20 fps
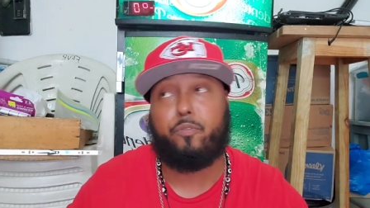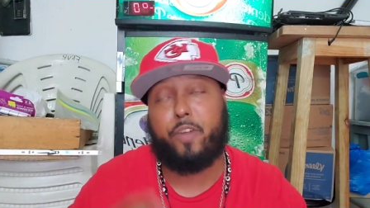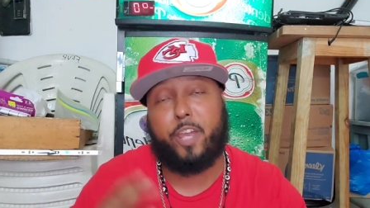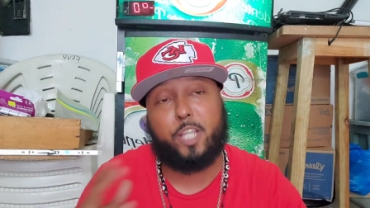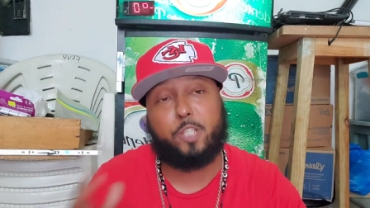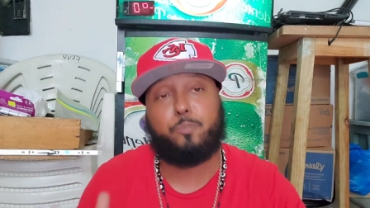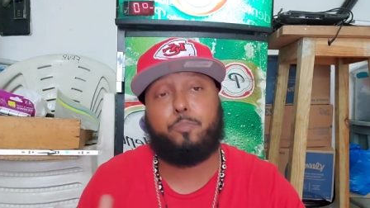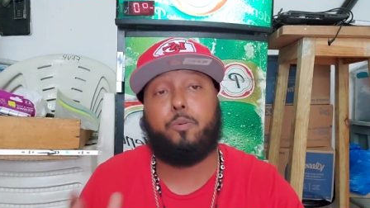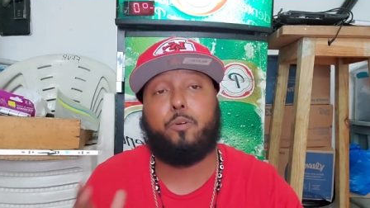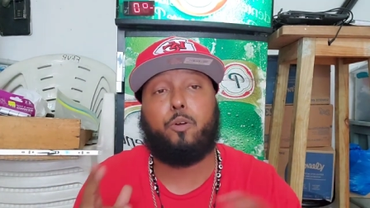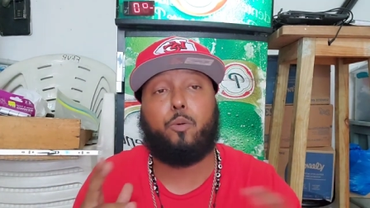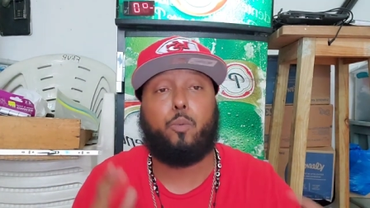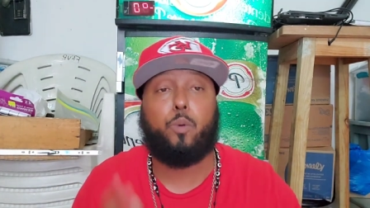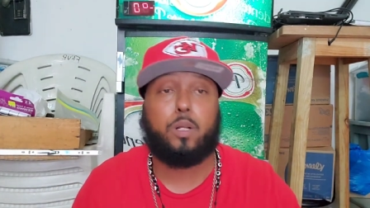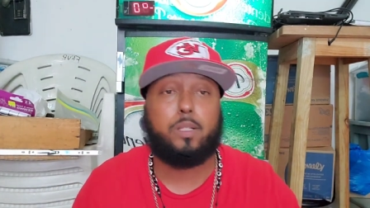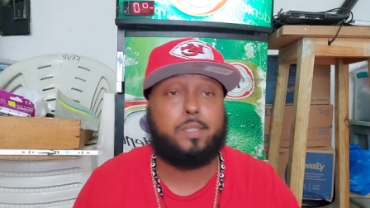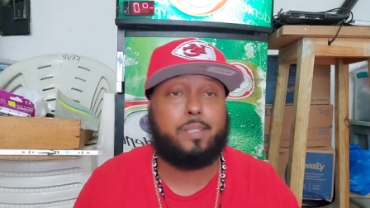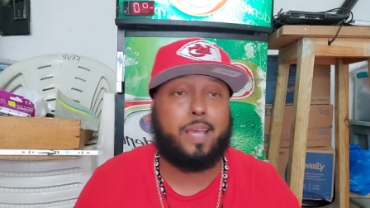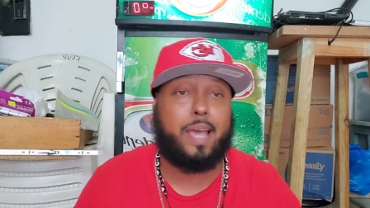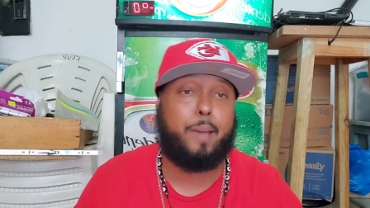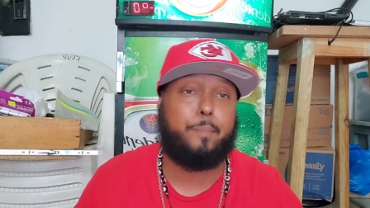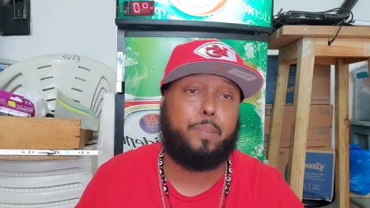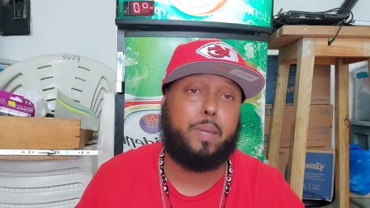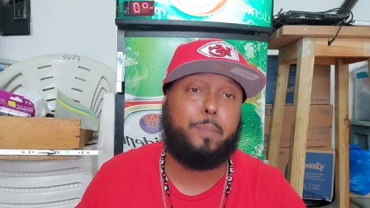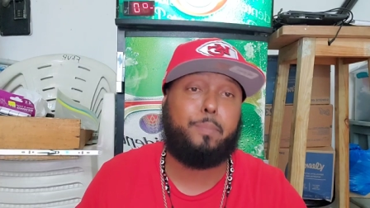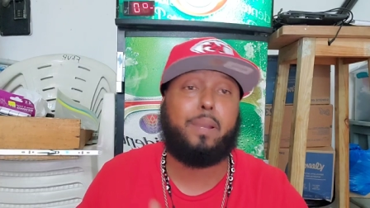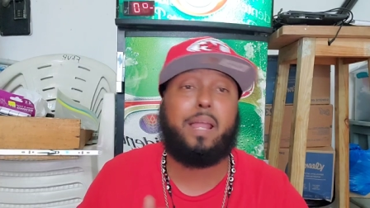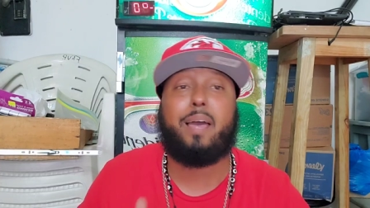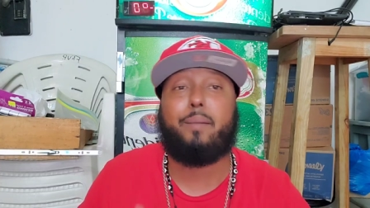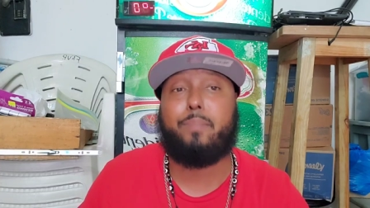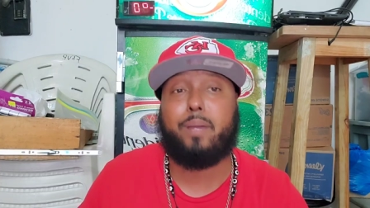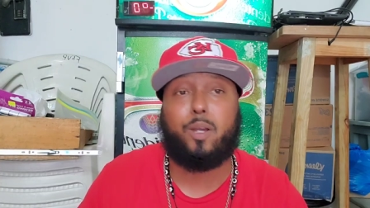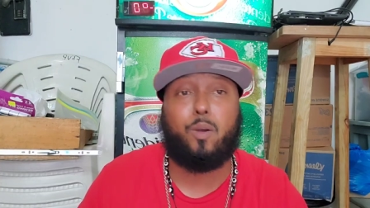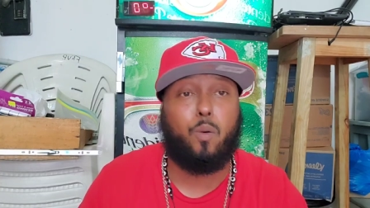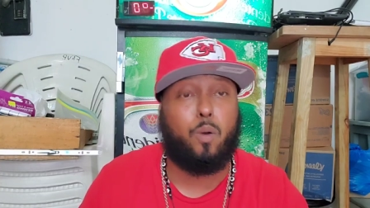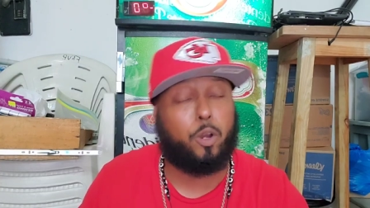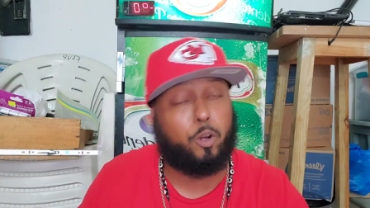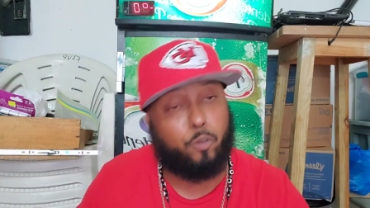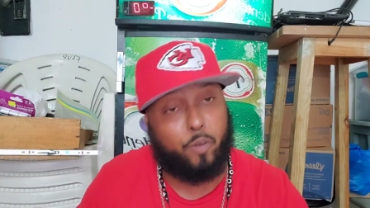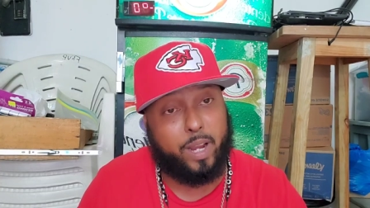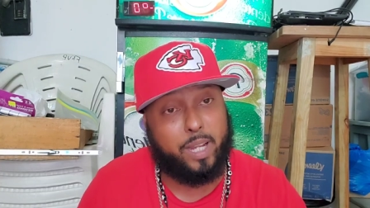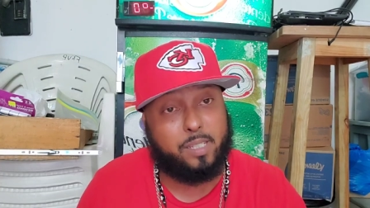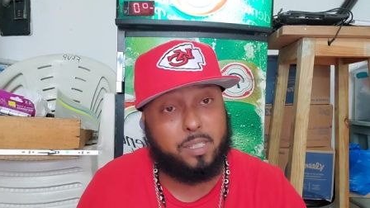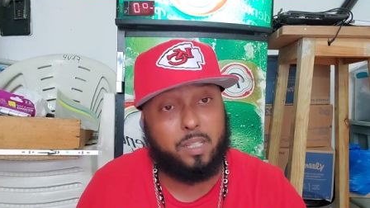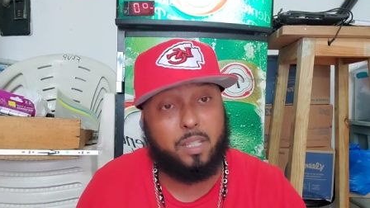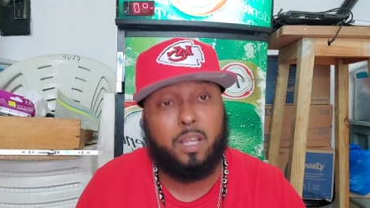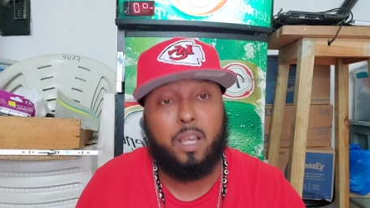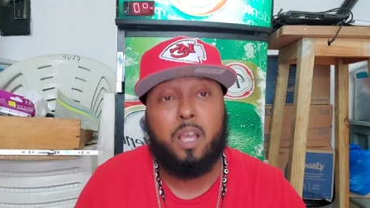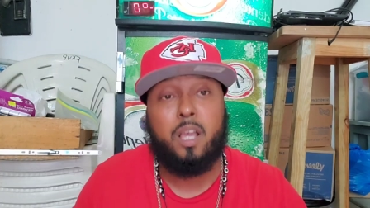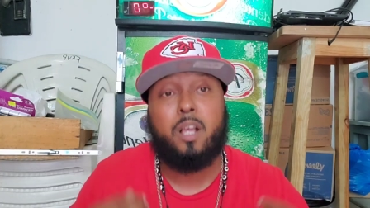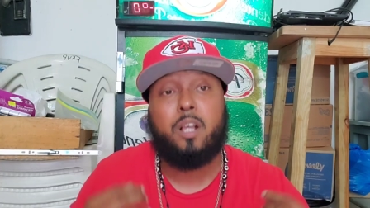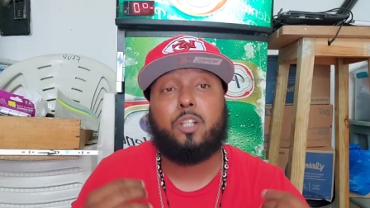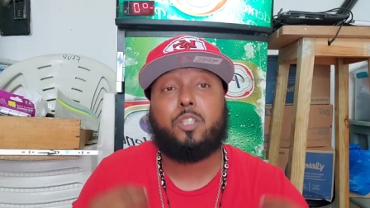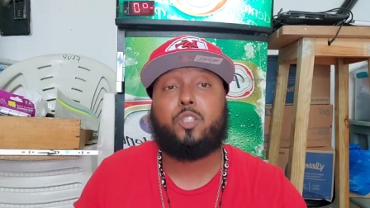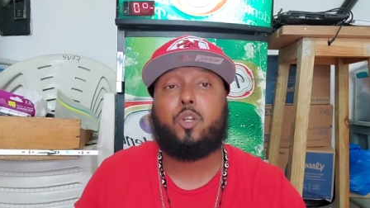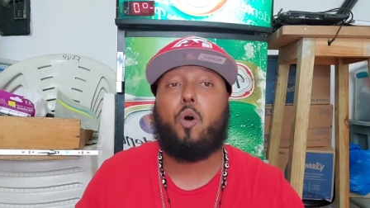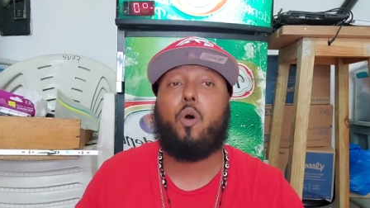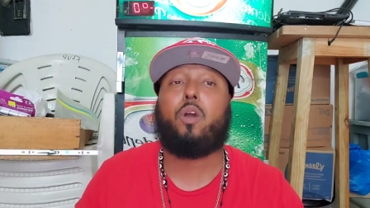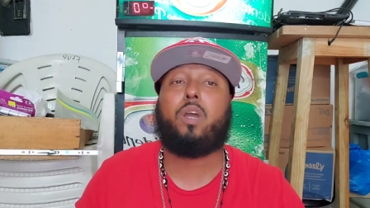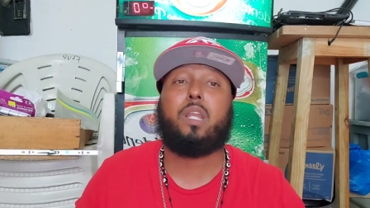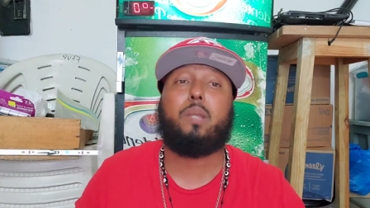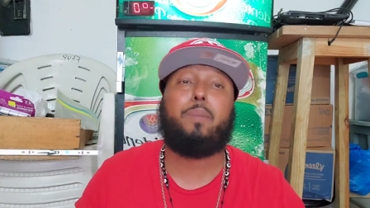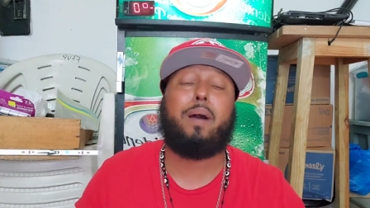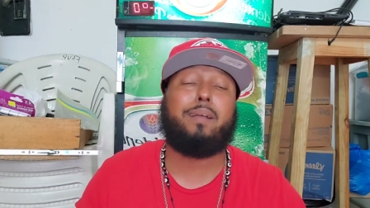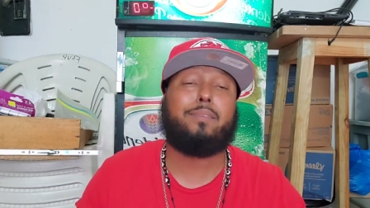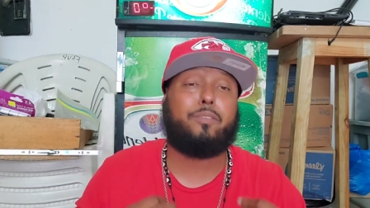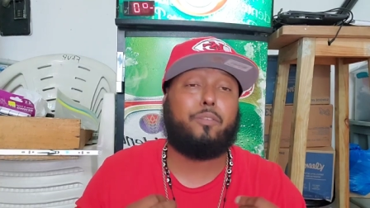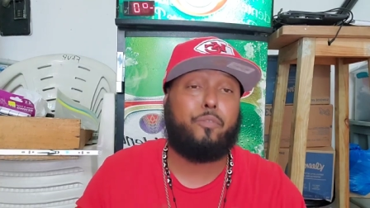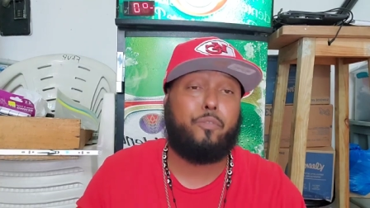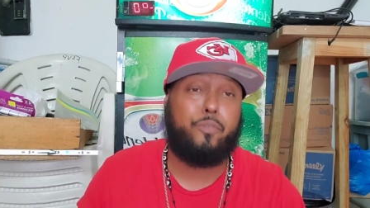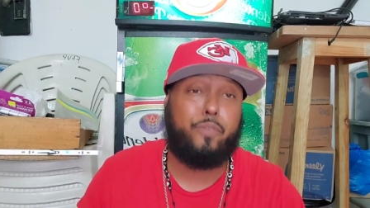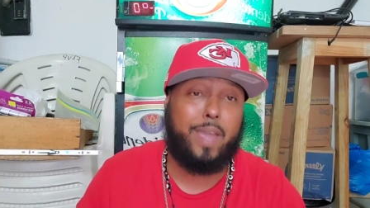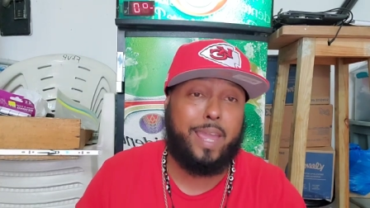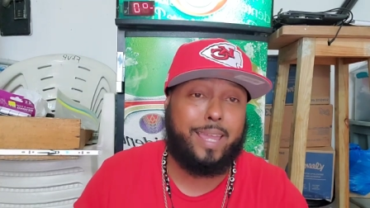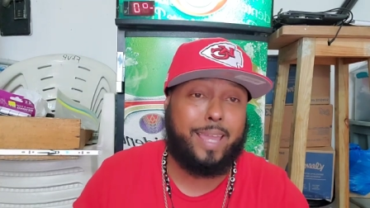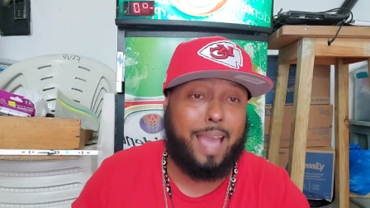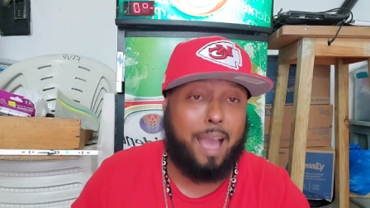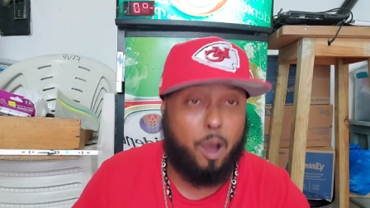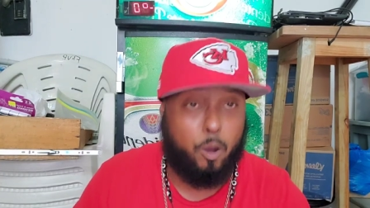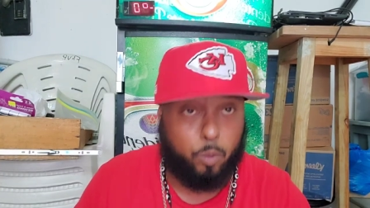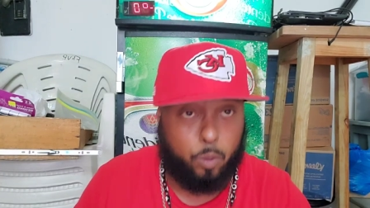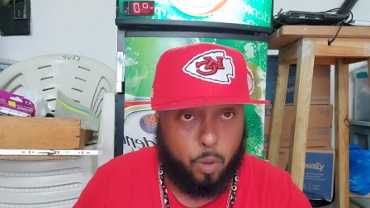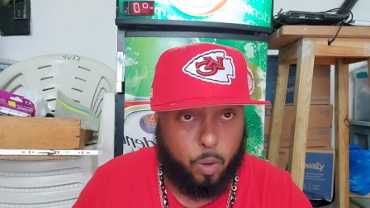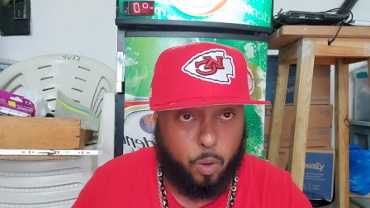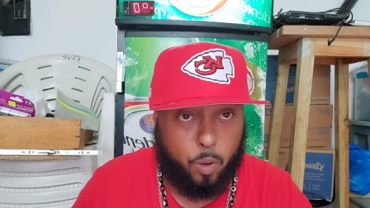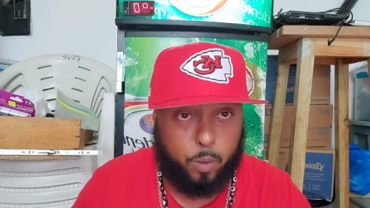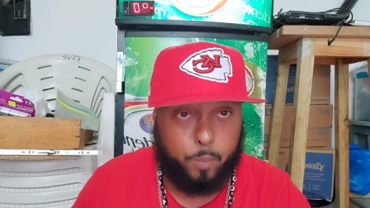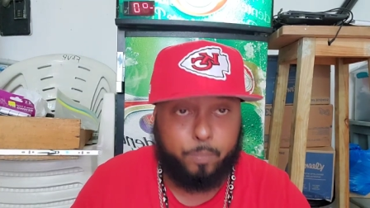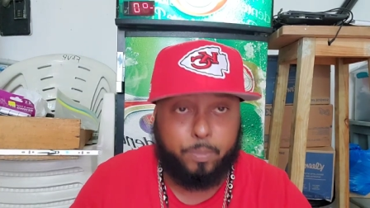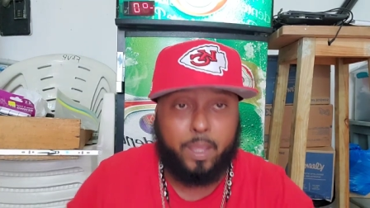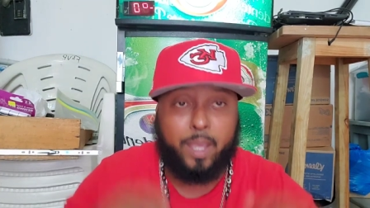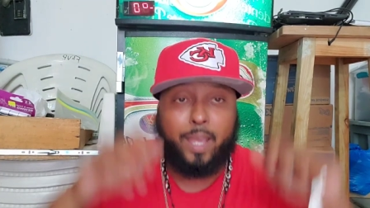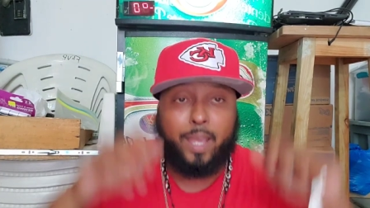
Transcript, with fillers: Facebook, WhatsApp, people have been going crazy talking about the fake alcohol.